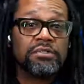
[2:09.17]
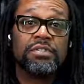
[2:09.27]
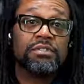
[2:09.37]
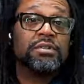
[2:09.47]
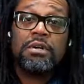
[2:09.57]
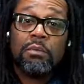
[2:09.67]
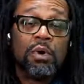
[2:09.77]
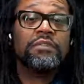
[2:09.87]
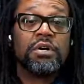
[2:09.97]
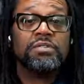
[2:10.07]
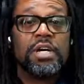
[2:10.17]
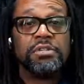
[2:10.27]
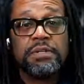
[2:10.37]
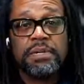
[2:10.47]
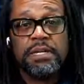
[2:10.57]
to one of those
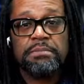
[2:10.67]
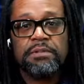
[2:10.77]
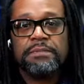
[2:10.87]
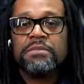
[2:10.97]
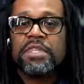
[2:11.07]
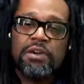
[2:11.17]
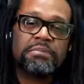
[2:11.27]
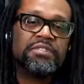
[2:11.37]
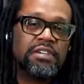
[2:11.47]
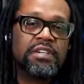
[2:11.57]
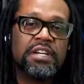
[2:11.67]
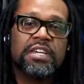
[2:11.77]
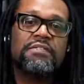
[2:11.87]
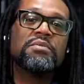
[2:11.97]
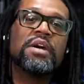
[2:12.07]
100 people. So I'm still gonna
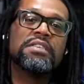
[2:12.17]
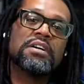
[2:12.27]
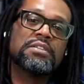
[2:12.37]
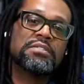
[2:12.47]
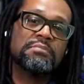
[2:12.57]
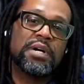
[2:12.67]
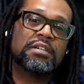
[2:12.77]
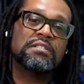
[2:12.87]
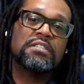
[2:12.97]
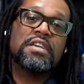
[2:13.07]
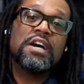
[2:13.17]
give away the $100